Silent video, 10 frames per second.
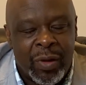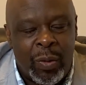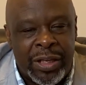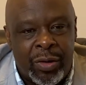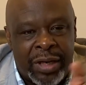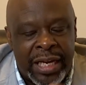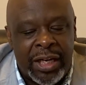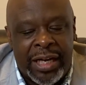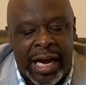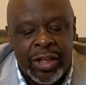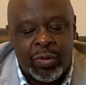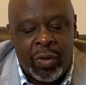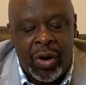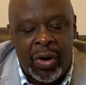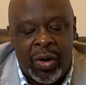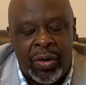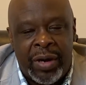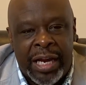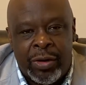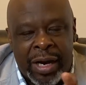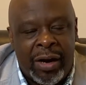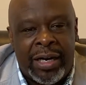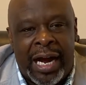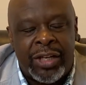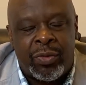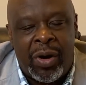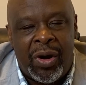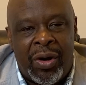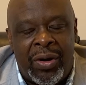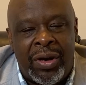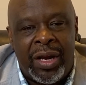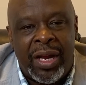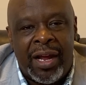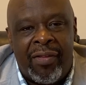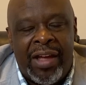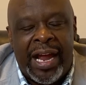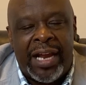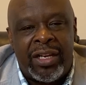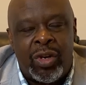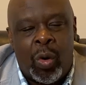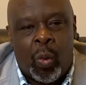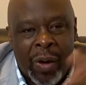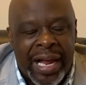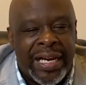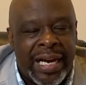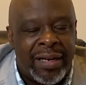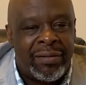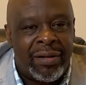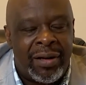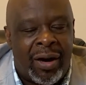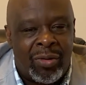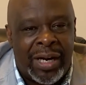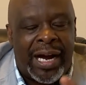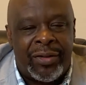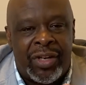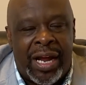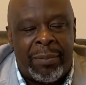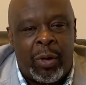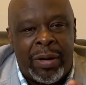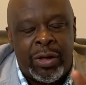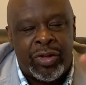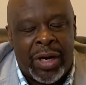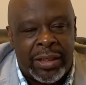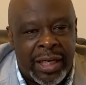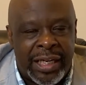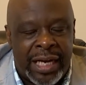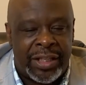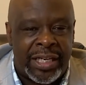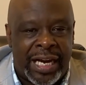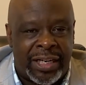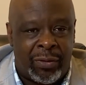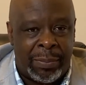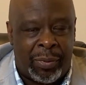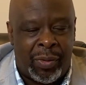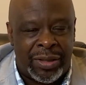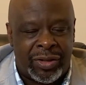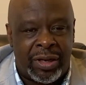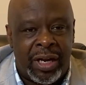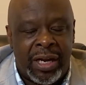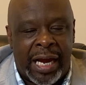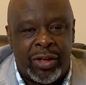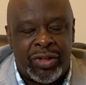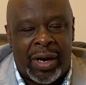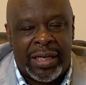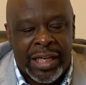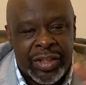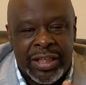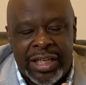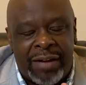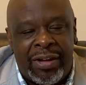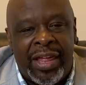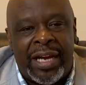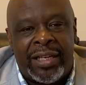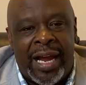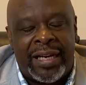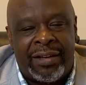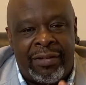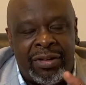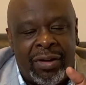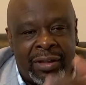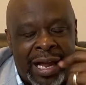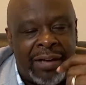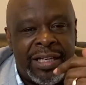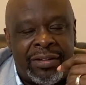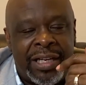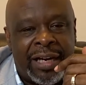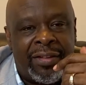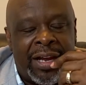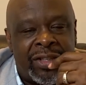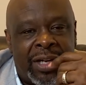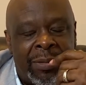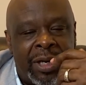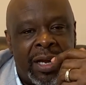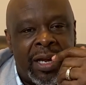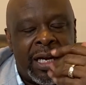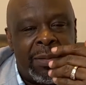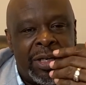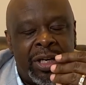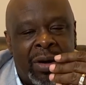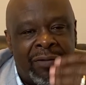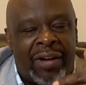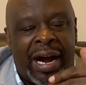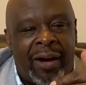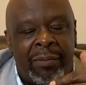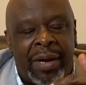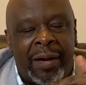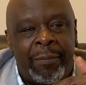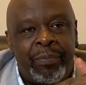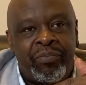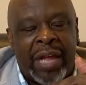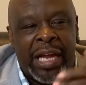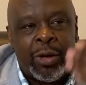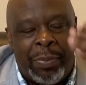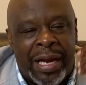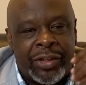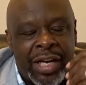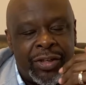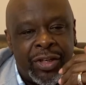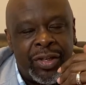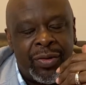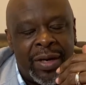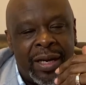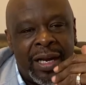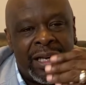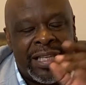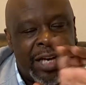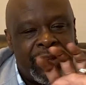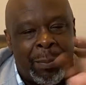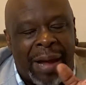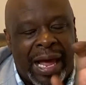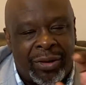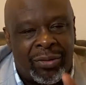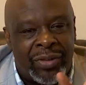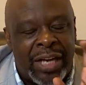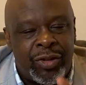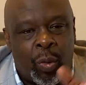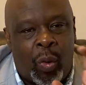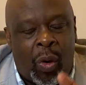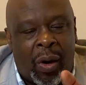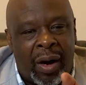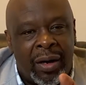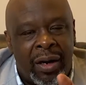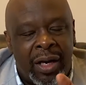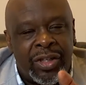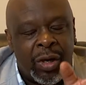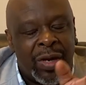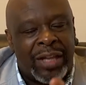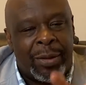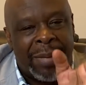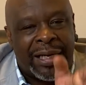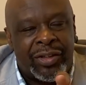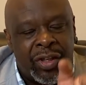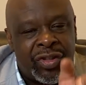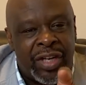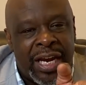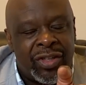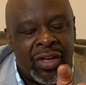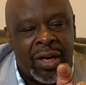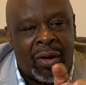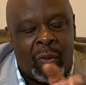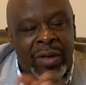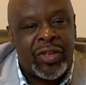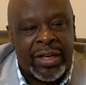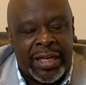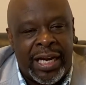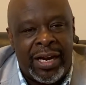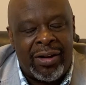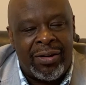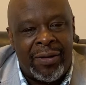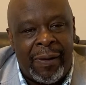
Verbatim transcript: When you get in God's word and you hear God's word, then you're winning on God's side. But when you start looking at the negative reports and you start listening to everything negative and you allow negative things coming come into your environment and you pay attention to it, that's the battle. That's the war. So you have to make a decision on what you're going to hear.